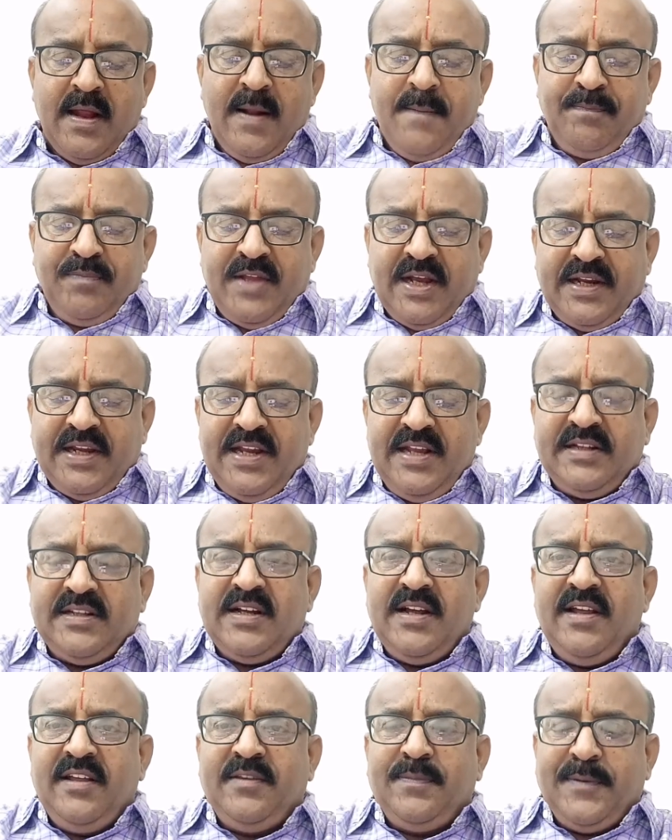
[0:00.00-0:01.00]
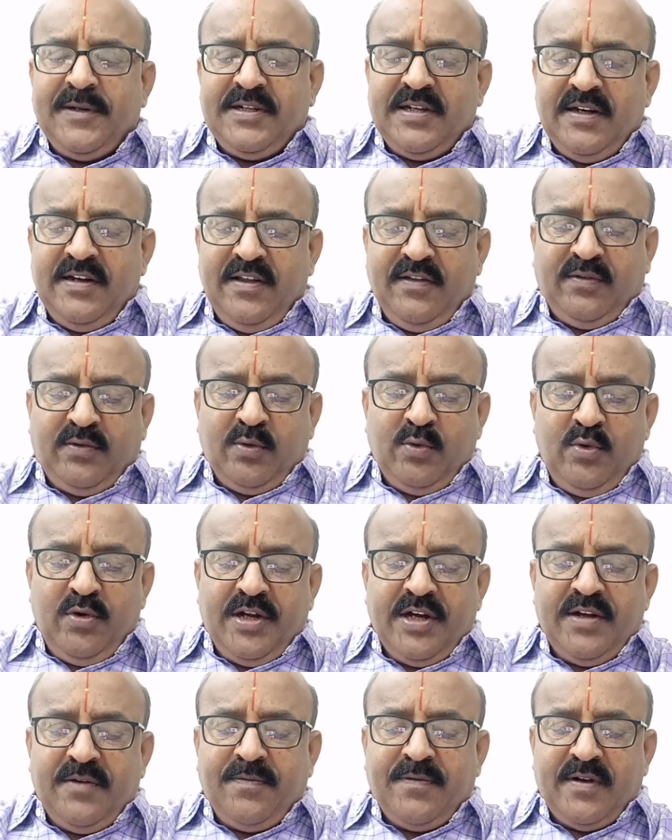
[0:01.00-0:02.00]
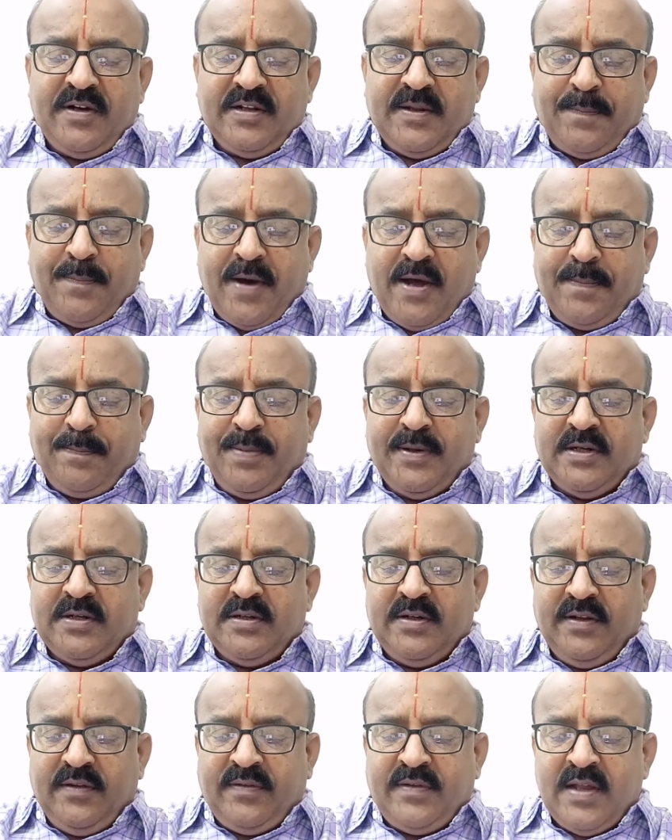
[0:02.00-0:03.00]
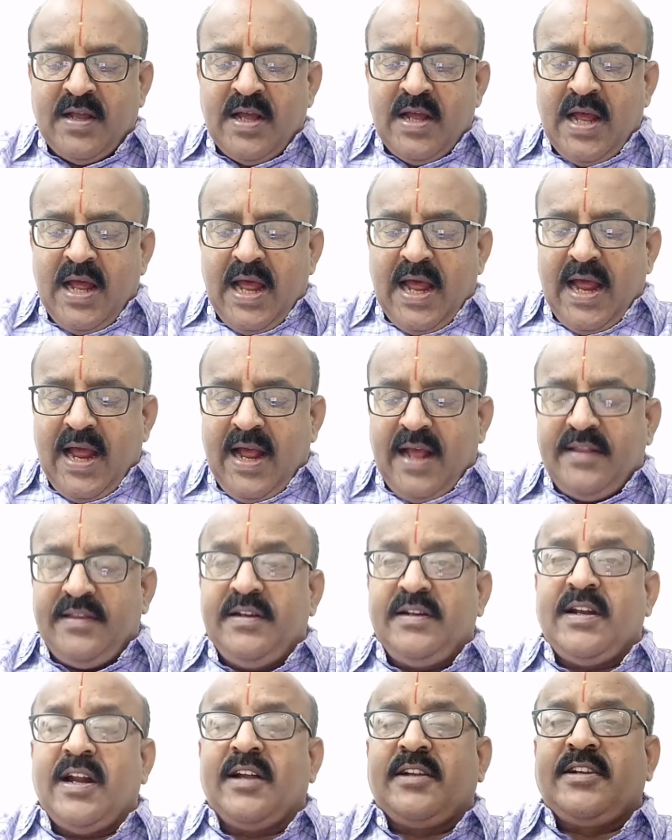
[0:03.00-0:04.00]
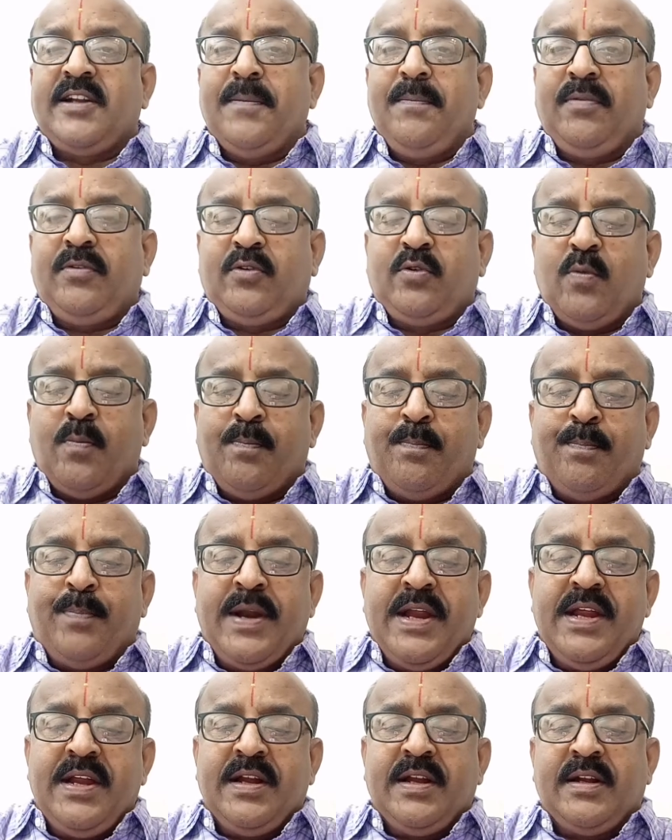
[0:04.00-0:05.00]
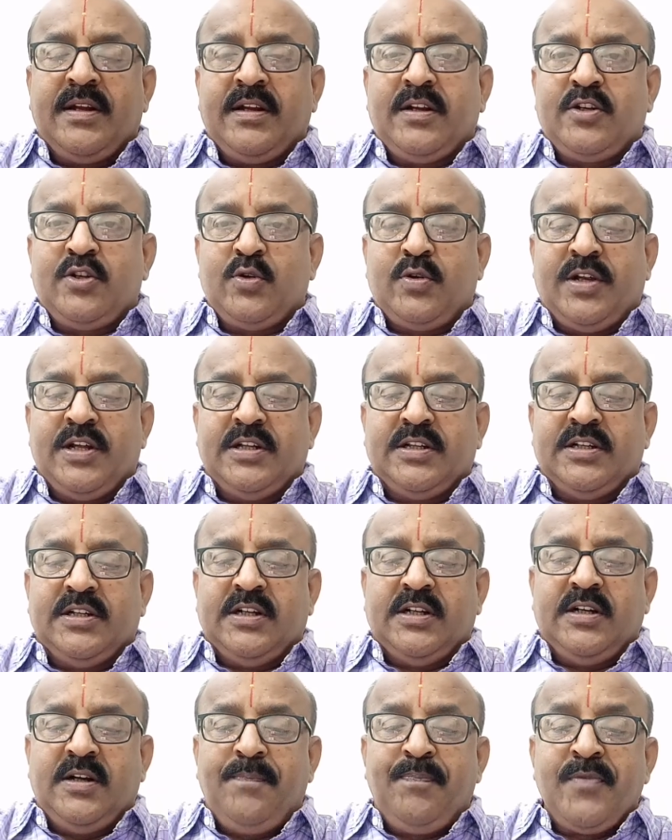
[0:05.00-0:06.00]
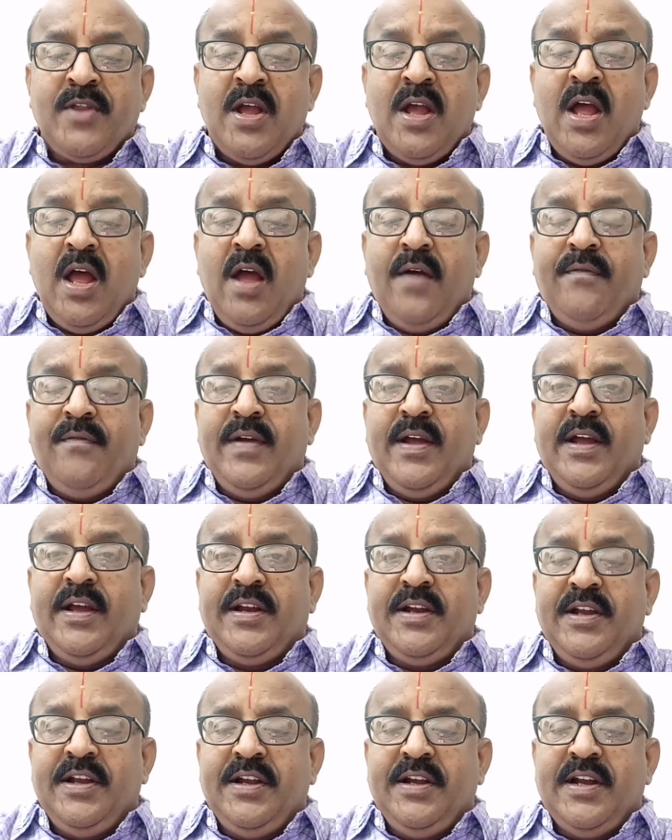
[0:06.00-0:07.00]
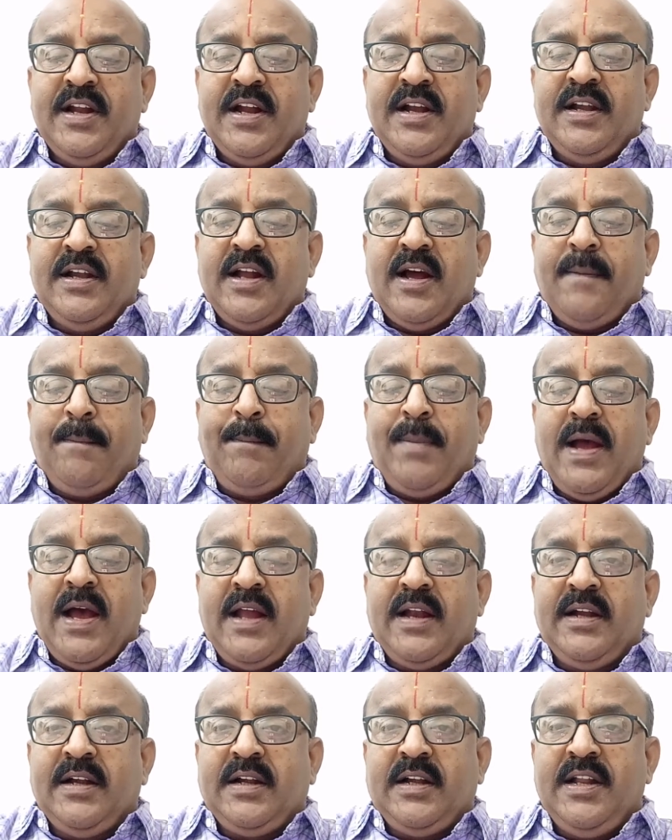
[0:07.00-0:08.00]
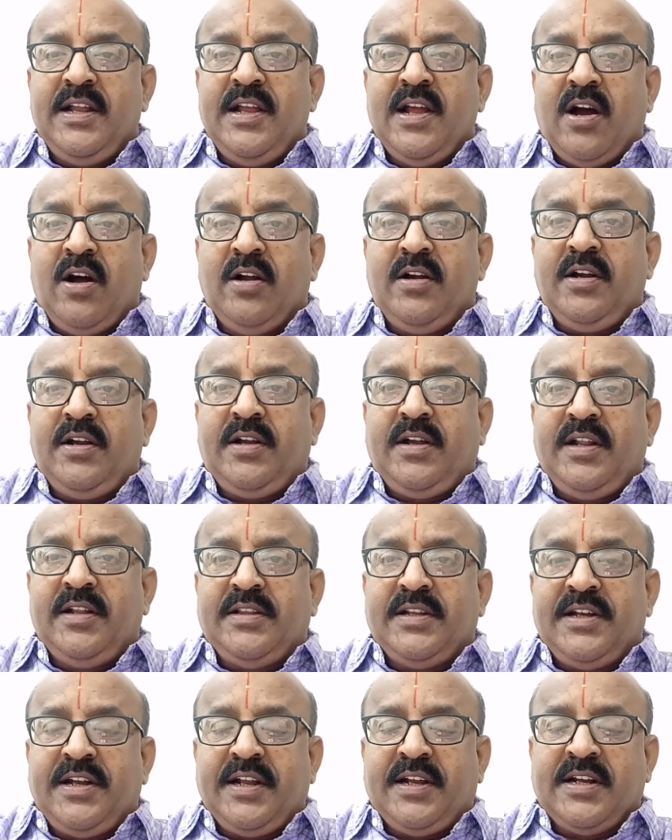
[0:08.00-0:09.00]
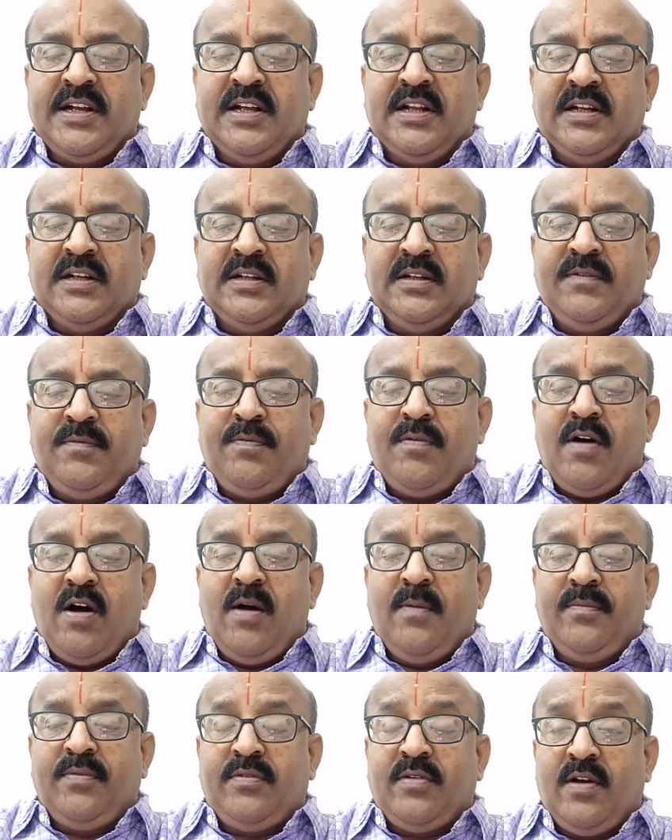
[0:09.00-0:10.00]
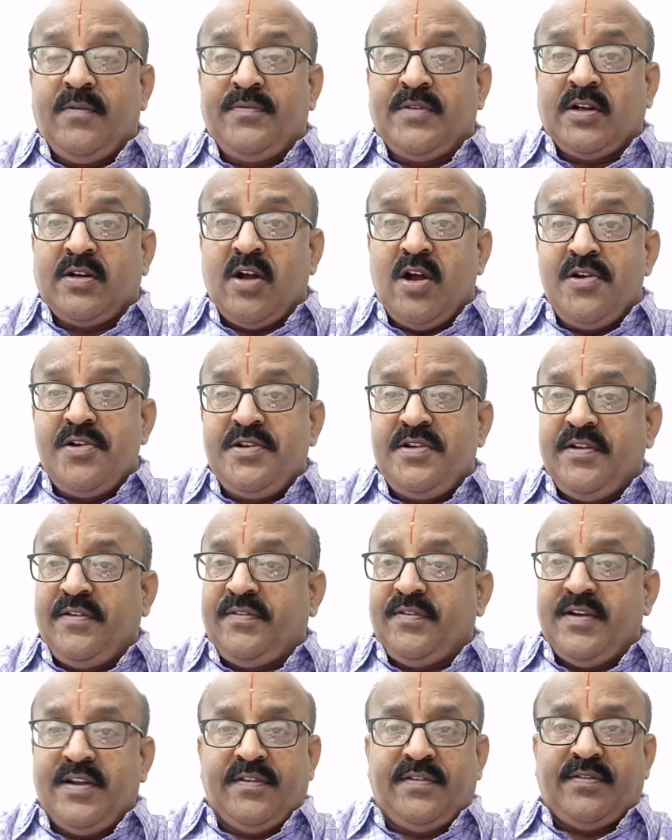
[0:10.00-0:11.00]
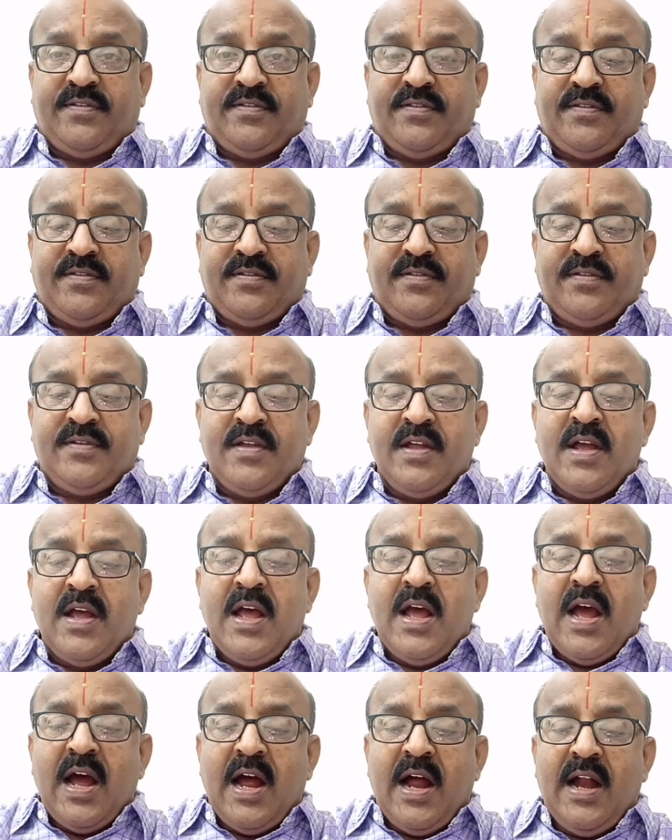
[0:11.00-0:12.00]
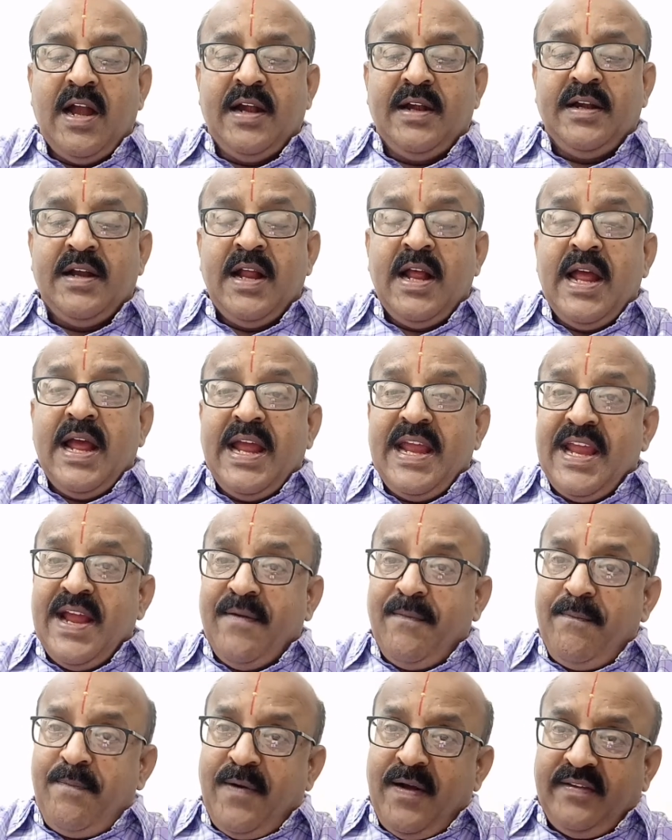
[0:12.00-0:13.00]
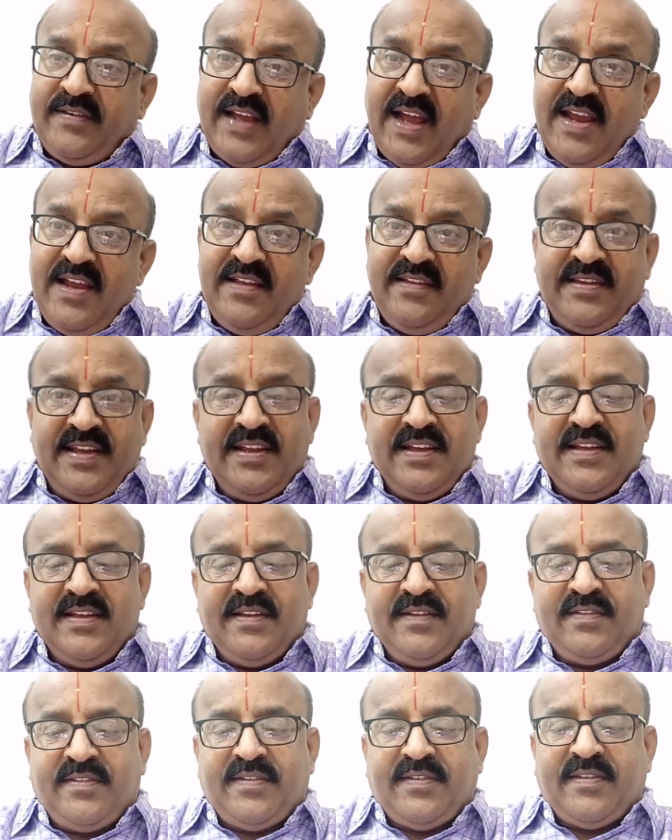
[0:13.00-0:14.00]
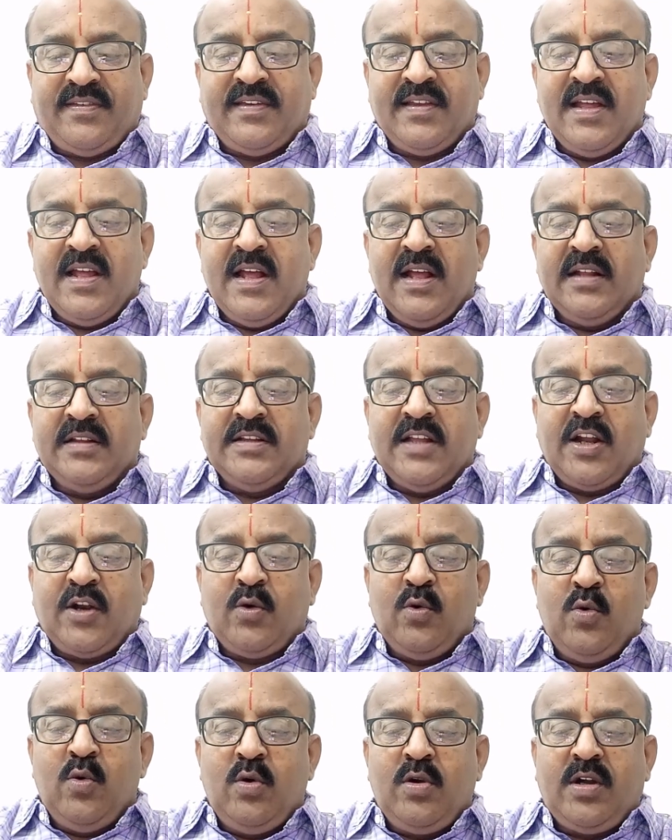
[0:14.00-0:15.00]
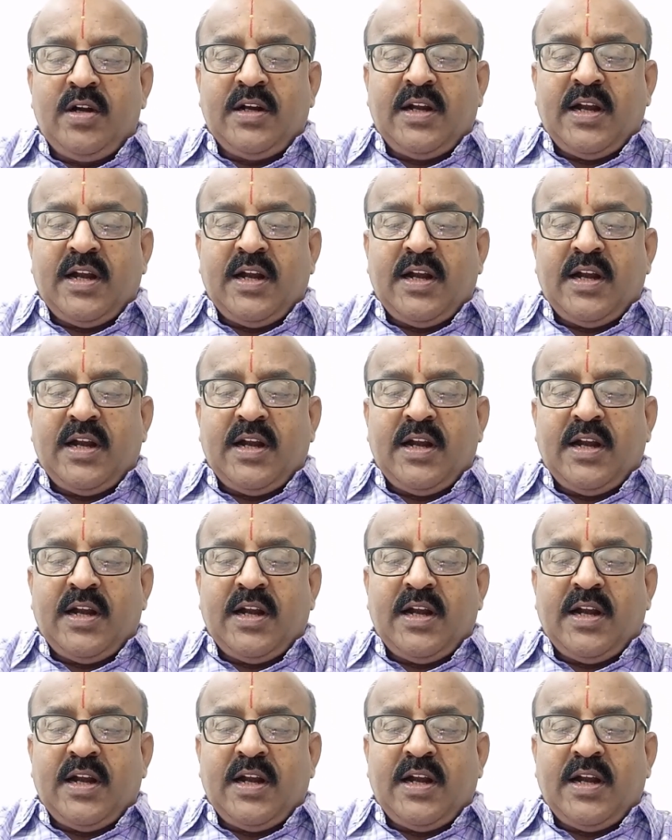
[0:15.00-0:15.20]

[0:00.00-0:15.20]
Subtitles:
The Gita is especially suited for the purpose as it attempts to bring together varied and apparently antithetical forms of the consciousness and emphasizes the root